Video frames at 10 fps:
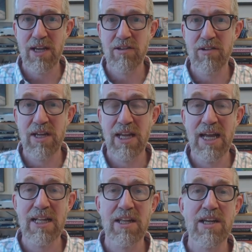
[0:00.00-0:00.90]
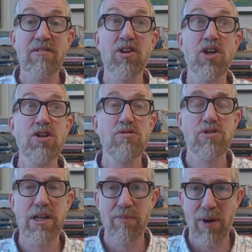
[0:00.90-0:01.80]
I know it's not very
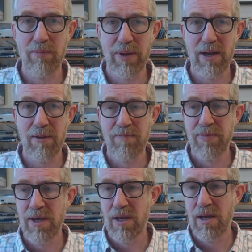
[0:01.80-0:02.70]
popular in the United States.